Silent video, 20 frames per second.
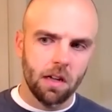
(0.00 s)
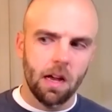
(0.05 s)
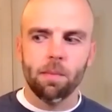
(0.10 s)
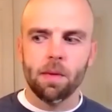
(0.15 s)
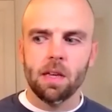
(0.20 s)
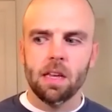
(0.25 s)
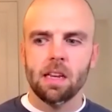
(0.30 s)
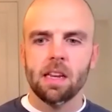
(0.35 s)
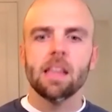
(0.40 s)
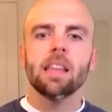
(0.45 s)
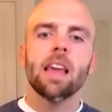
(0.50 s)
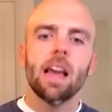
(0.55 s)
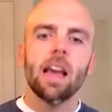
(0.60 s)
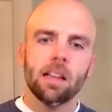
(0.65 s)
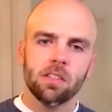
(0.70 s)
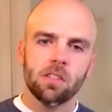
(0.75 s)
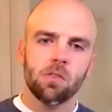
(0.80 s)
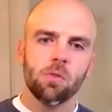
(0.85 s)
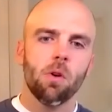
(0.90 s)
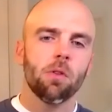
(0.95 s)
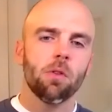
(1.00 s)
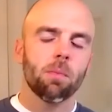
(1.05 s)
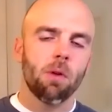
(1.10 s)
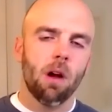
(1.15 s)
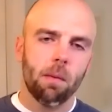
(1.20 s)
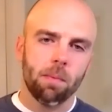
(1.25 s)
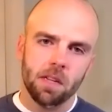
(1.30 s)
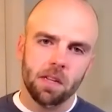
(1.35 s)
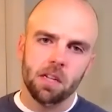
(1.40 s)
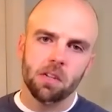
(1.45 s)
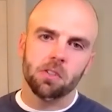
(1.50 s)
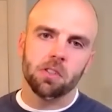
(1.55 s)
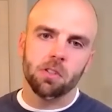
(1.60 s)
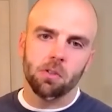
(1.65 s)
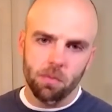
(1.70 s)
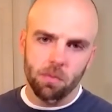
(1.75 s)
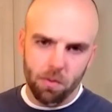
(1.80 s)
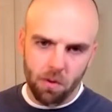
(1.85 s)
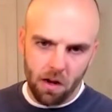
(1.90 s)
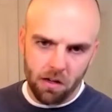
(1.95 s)
I mean, yes, you own the property, you're
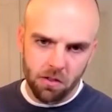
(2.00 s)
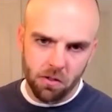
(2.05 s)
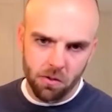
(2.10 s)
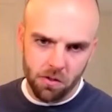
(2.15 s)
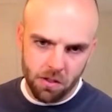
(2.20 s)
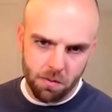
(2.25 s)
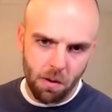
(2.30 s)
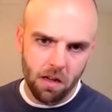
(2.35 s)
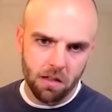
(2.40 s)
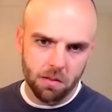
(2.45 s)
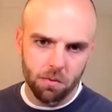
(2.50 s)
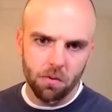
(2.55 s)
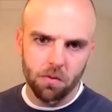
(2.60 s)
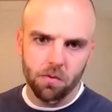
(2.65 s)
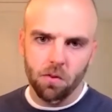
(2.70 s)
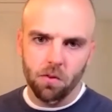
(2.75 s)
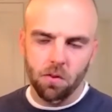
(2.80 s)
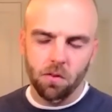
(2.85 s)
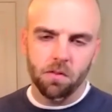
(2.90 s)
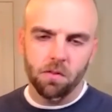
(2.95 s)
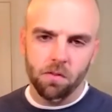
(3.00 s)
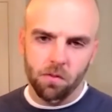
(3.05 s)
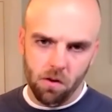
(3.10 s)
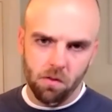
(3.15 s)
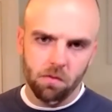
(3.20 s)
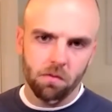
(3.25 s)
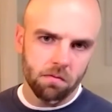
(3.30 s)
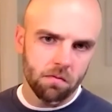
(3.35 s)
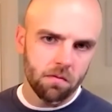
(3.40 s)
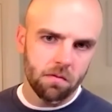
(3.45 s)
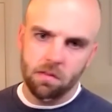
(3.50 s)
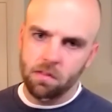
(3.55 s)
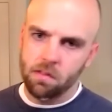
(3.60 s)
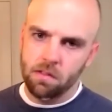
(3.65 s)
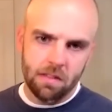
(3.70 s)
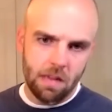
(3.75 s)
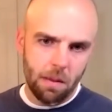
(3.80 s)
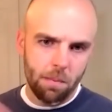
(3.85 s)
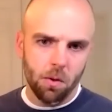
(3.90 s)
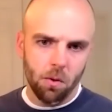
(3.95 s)
still responsible for for
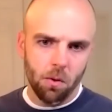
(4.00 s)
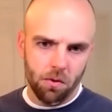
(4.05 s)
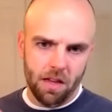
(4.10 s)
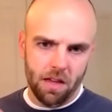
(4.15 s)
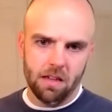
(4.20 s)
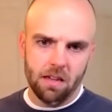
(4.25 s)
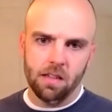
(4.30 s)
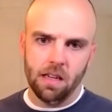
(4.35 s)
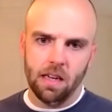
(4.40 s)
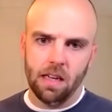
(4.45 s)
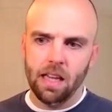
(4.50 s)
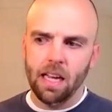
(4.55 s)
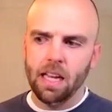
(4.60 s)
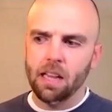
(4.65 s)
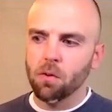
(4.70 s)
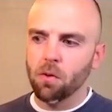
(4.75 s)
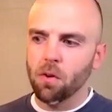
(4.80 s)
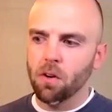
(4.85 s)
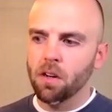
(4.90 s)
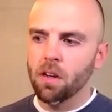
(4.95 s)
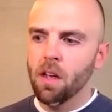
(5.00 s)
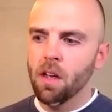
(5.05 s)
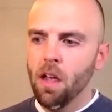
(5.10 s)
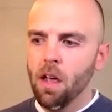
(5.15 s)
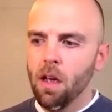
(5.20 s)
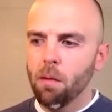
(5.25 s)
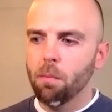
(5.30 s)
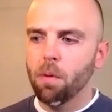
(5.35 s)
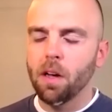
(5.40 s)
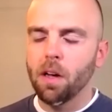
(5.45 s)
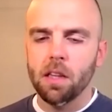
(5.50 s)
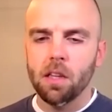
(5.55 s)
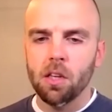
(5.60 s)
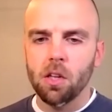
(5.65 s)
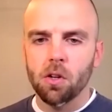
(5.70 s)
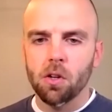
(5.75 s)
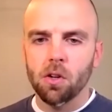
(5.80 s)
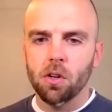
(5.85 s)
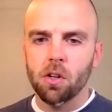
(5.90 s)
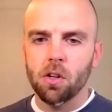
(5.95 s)
typical things like a landlord, but
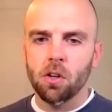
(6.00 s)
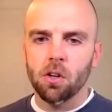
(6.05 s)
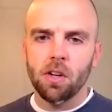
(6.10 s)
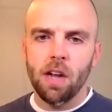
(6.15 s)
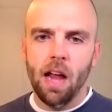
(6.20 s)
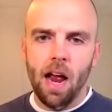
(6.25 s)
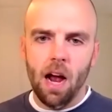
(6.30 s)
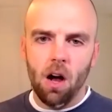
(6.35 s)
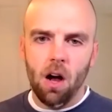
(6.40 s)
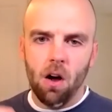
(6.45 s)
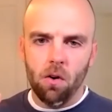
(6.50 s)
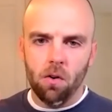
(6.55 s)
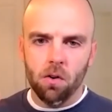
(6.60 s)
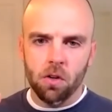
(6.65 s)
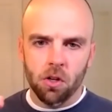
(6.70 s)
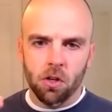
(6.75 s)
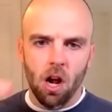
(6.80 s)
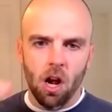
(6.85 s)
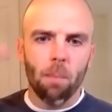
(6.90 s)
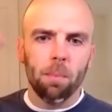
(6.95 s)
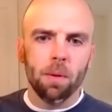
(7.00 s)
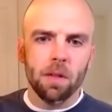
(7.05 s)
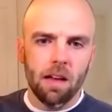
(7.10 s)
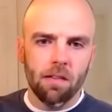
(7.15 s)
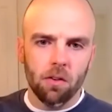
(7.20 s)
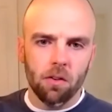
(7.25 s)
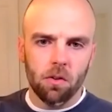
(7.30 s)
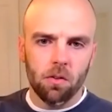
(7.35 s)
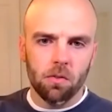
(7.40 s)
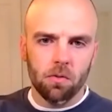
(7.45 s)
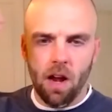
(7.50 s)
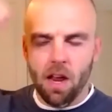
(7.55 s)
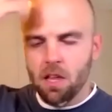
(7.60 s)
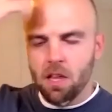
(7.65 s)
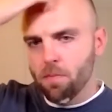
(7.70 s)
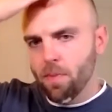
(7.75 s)
you're you're now you're up a level, right?